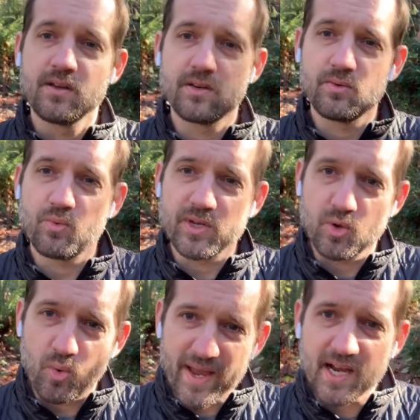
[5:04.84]
when you
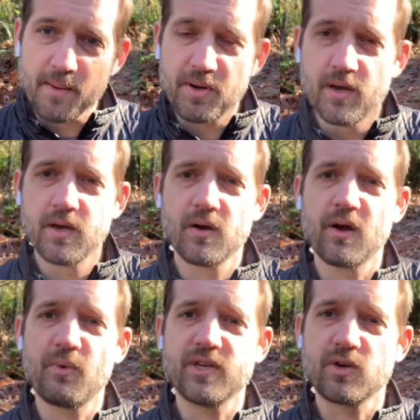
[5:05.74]
wake up and
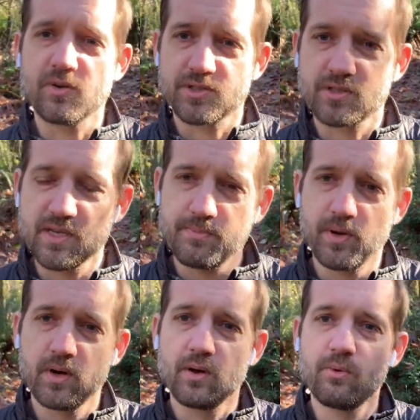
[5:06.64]
when you go to sleep,
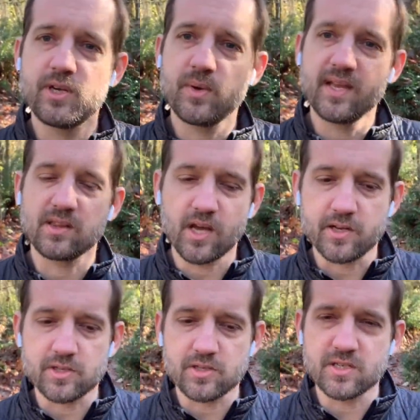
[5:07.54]
when you eat
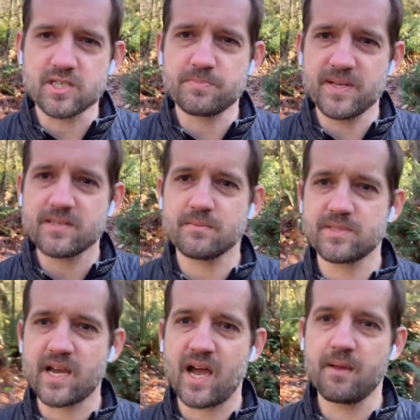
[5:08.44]
lunch, to just spend some
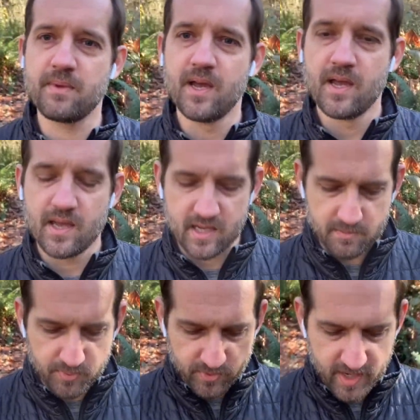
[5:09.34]
time in
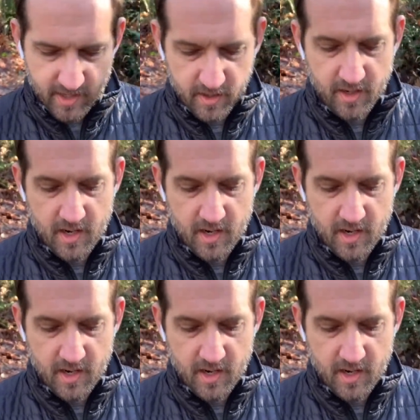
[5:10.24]
prayer,